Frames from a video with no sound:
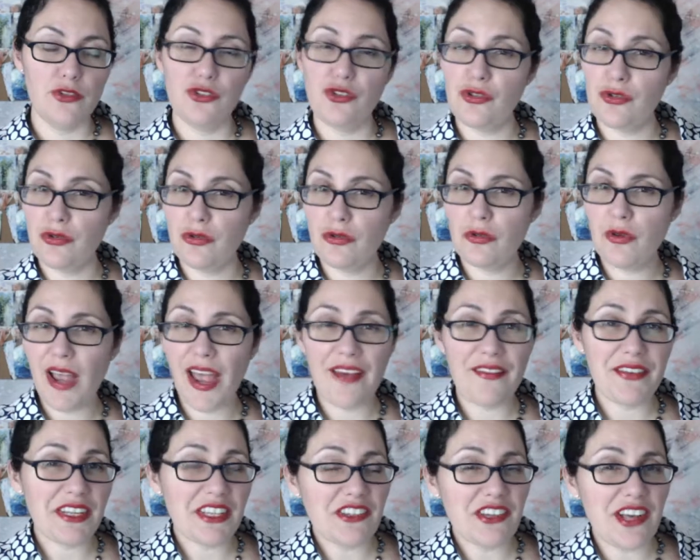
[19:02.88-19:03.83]
Do you
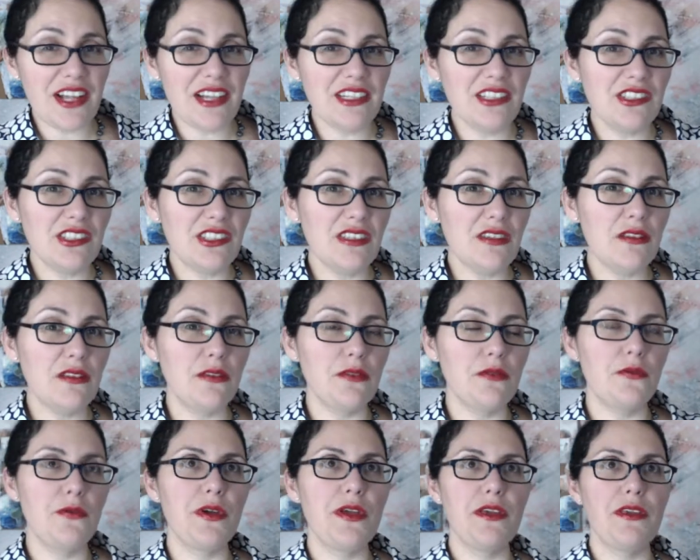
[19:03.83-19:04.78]
have any challenges
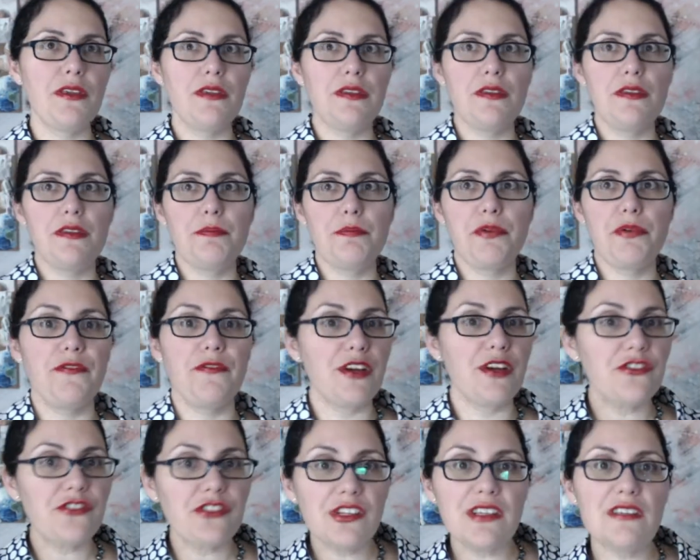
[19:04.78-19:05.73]
with
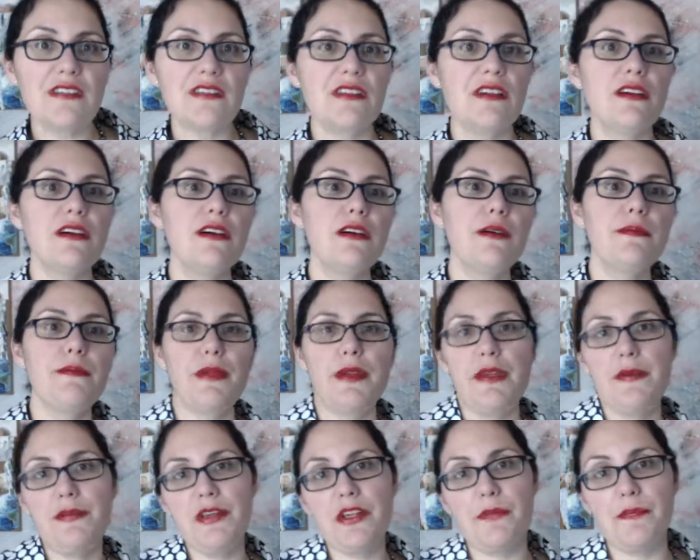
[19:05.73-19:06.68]
perfectionism,
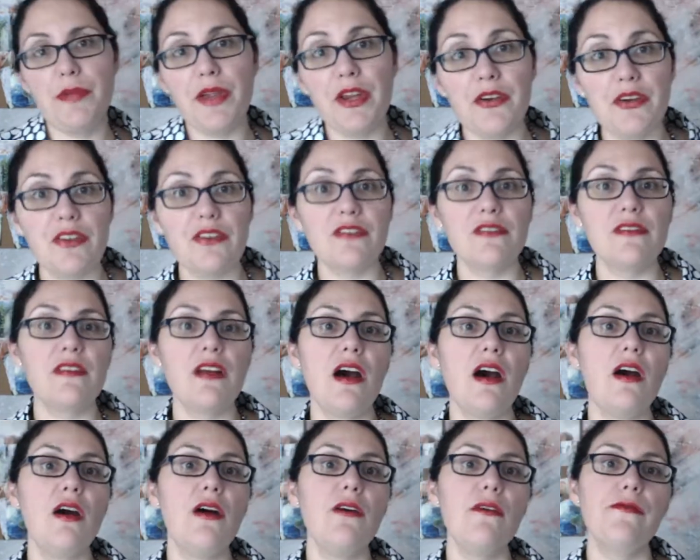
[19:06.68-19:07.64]
maybe comparing
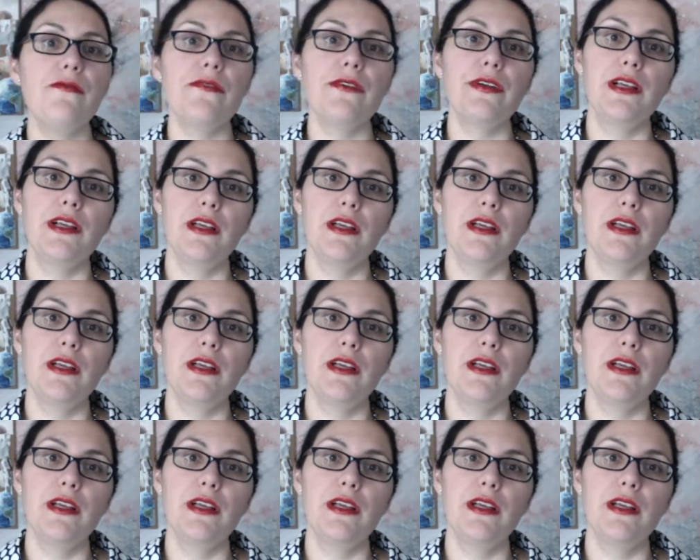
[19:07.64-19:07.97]
yourself?